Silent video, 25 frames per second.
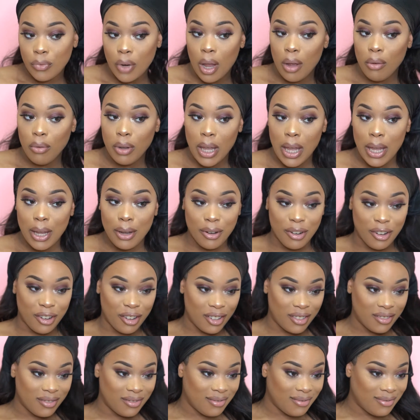Okay,
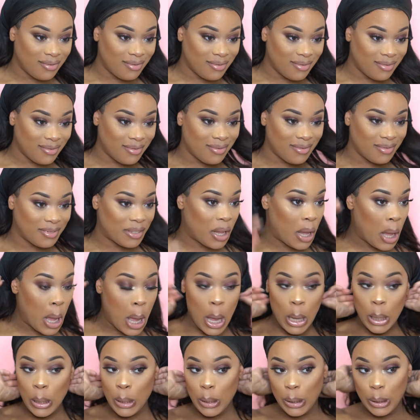girl.
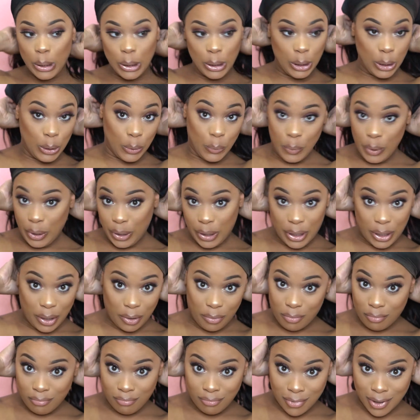You were
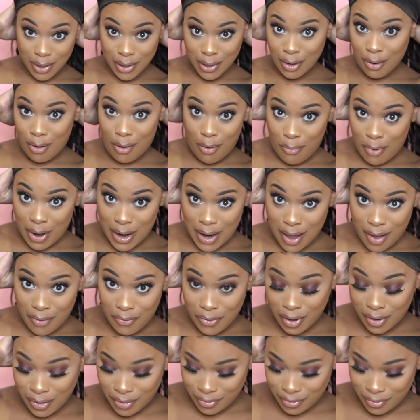cute or whatever.